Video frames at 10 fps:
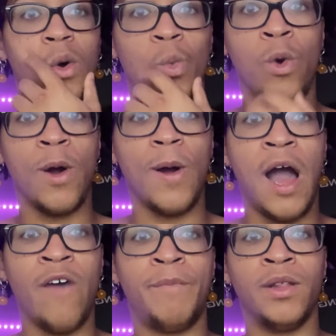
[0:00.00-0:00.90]
where
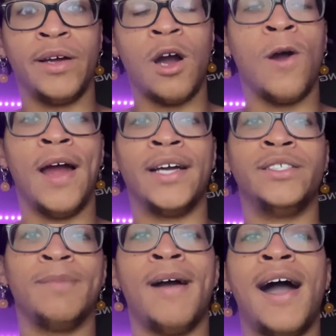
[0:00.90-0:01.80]
I've been like, all right, I can
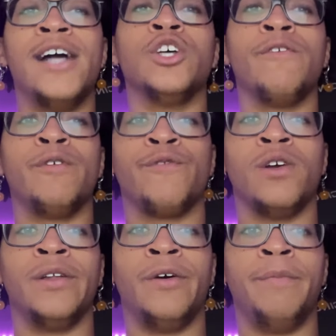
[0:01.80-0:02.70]
take my eyes off it for a
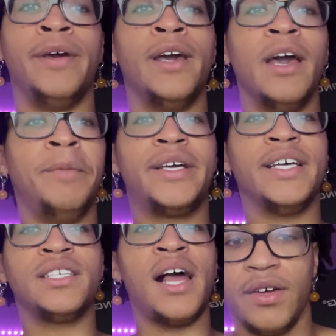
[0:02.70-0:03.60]
little bit.
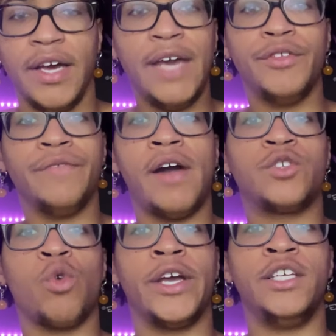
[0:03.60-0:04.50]
Because like, even the
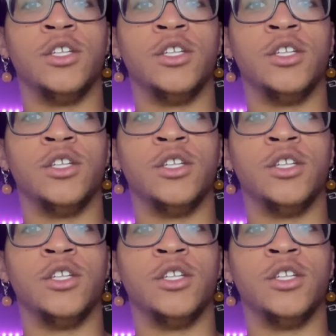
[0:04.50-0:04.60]
fights where he